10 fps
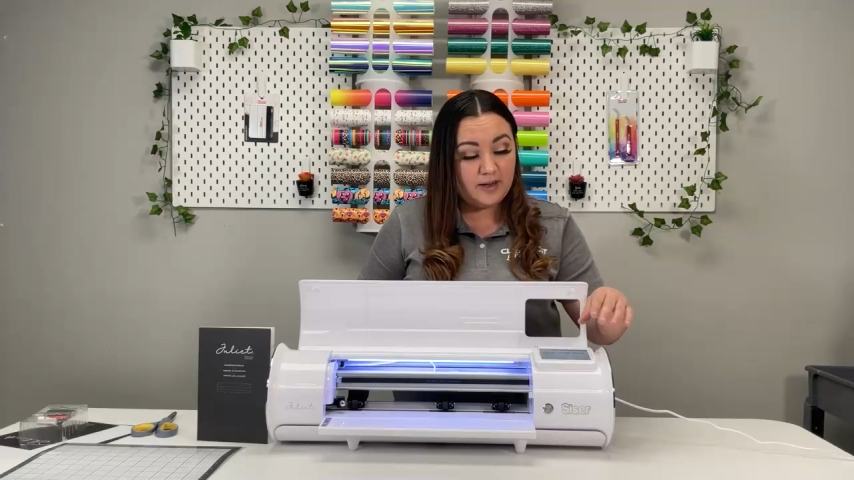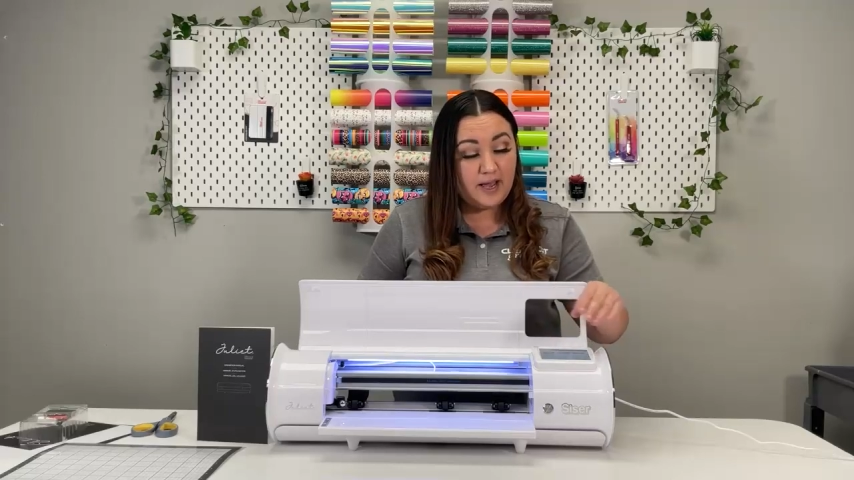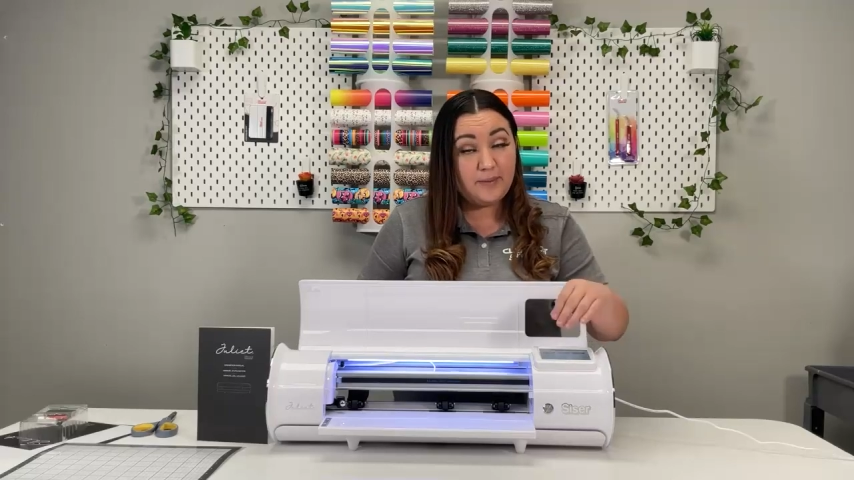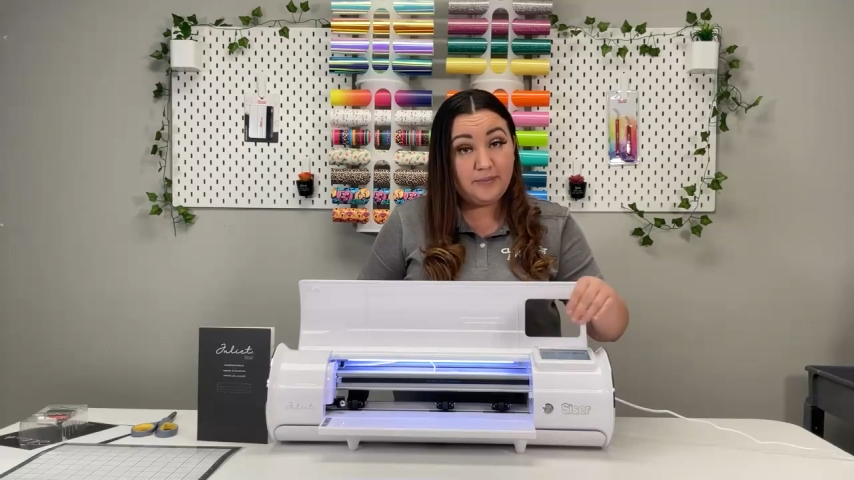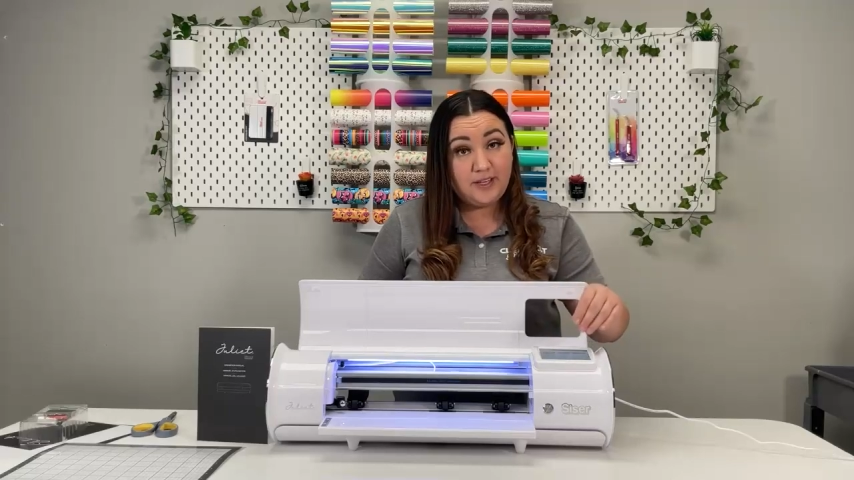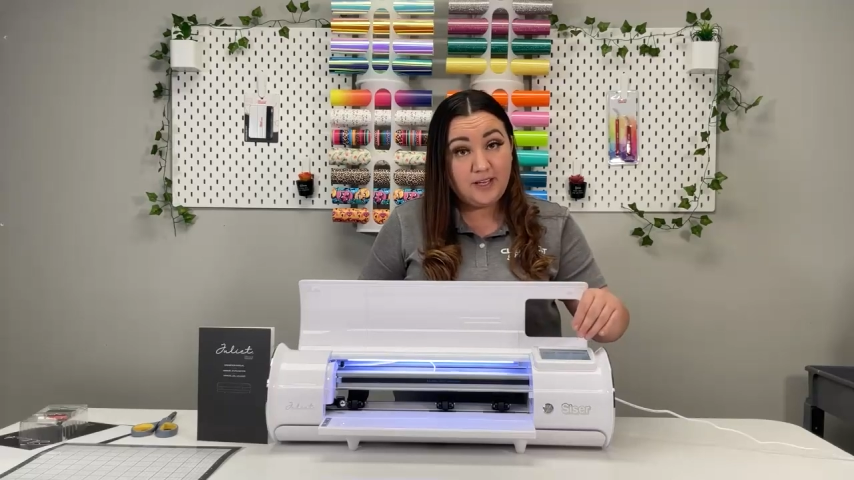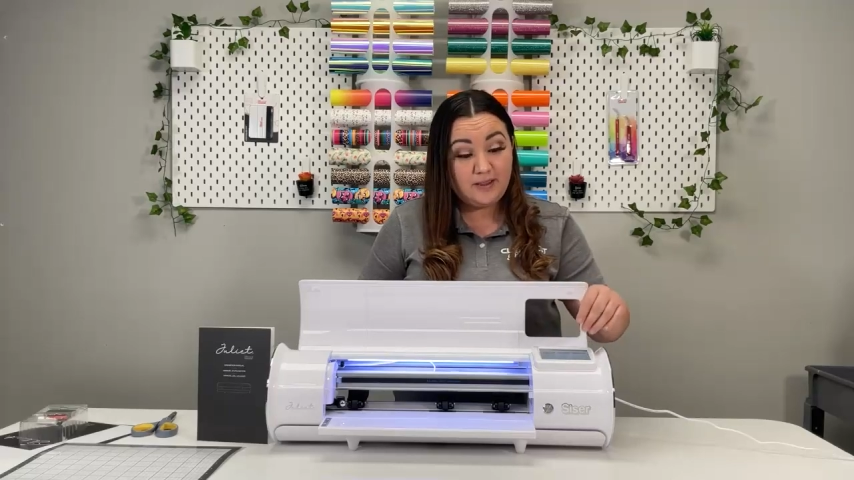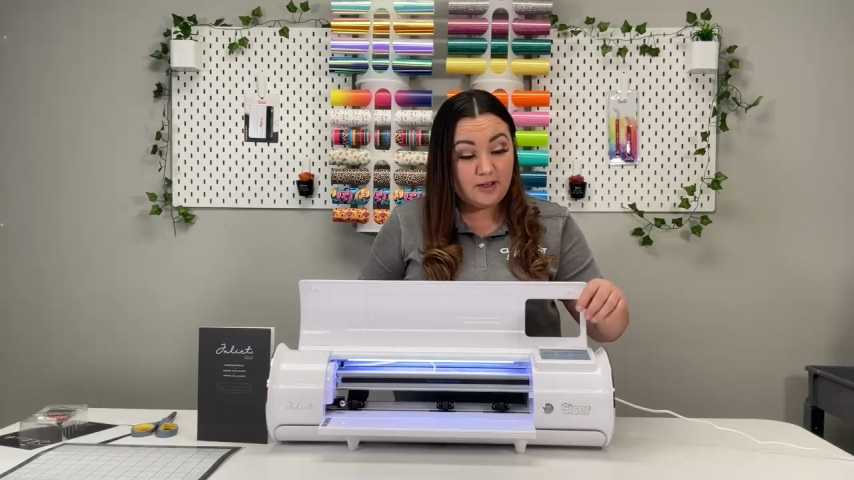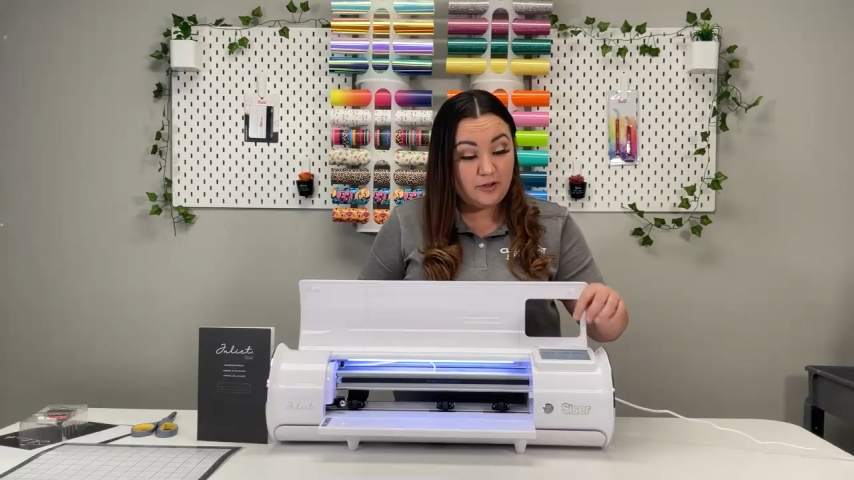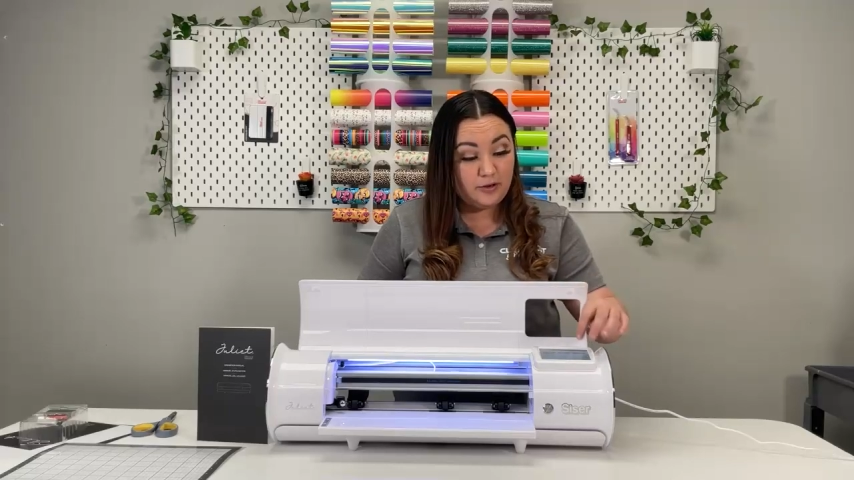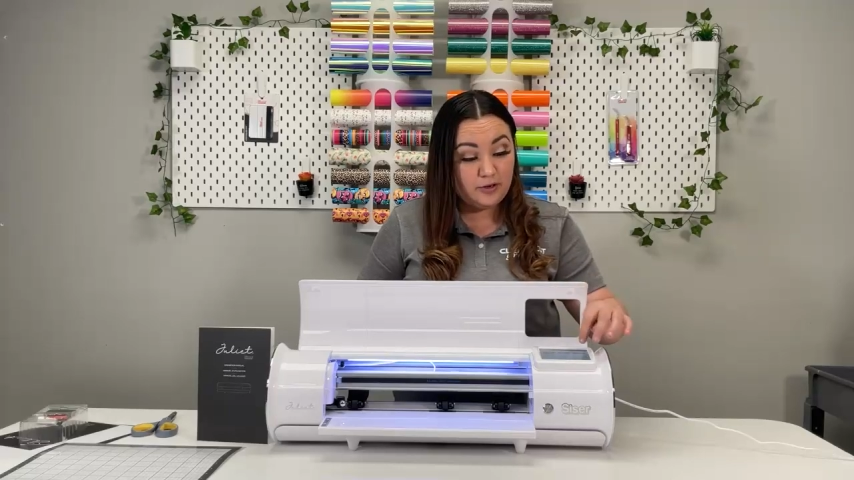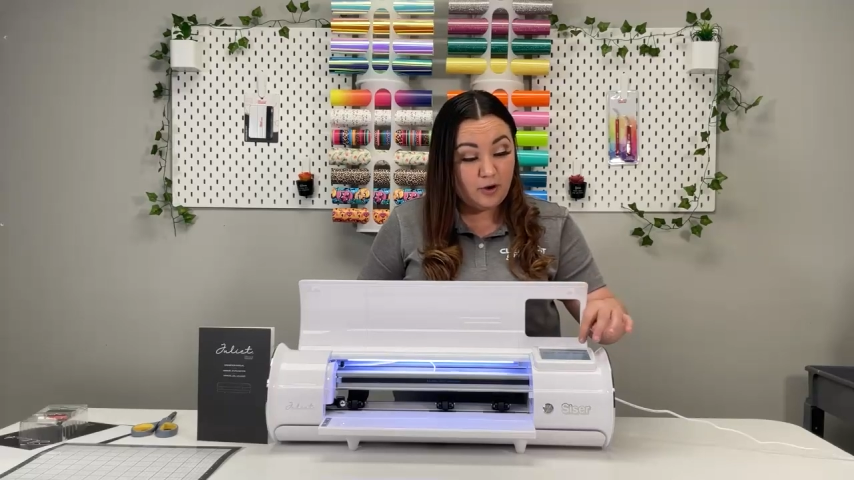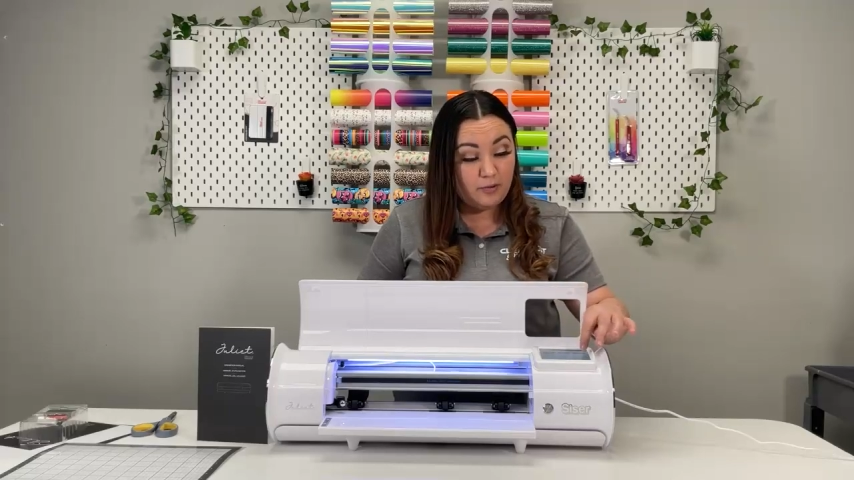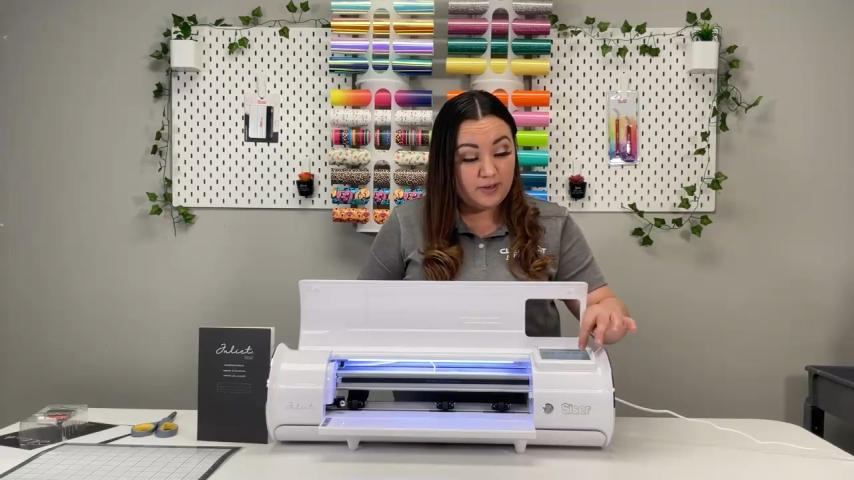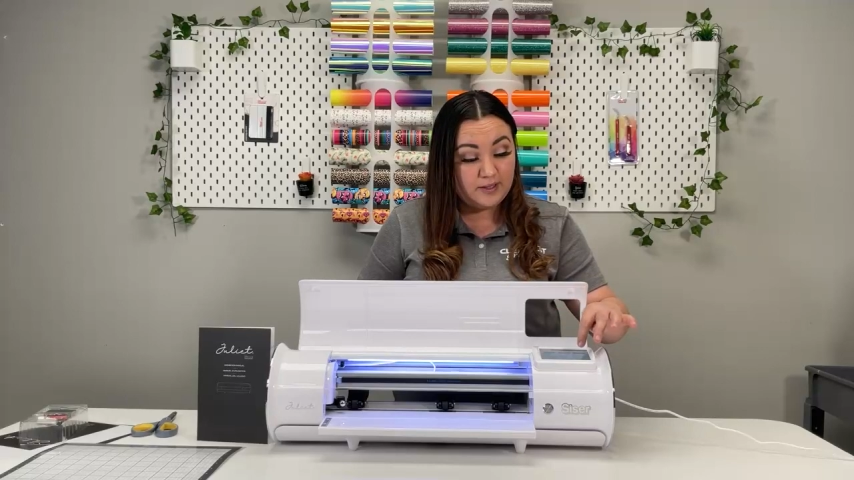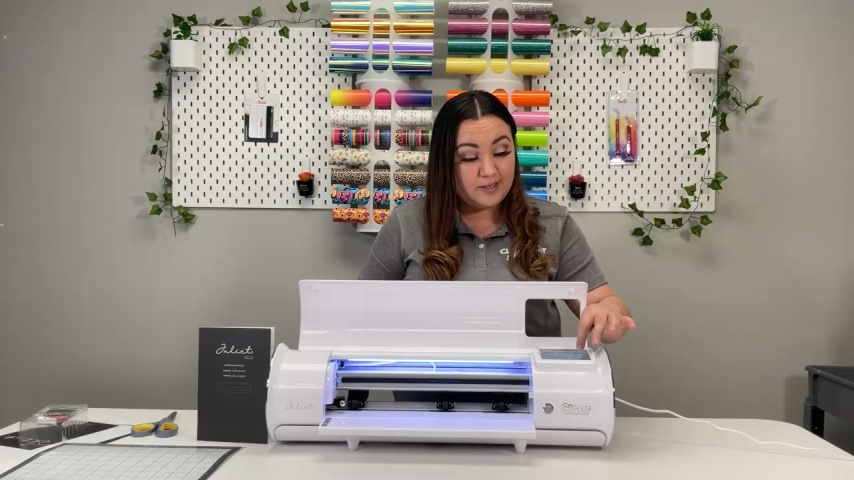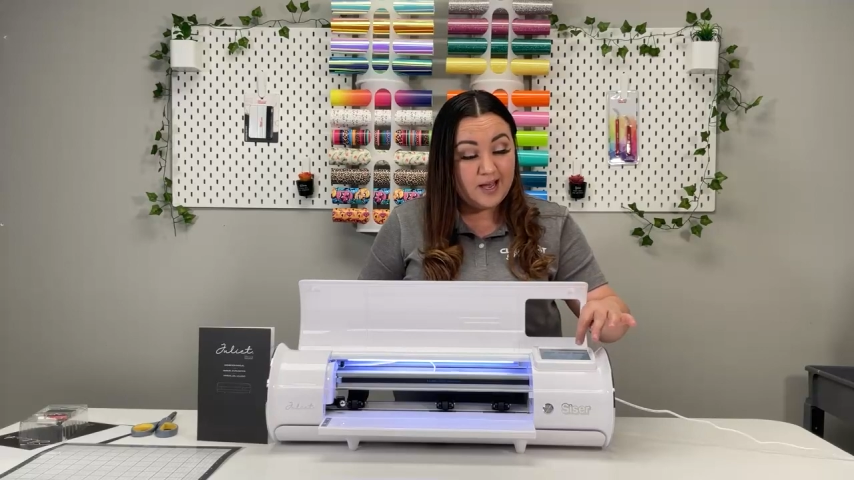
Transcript: empty that you could always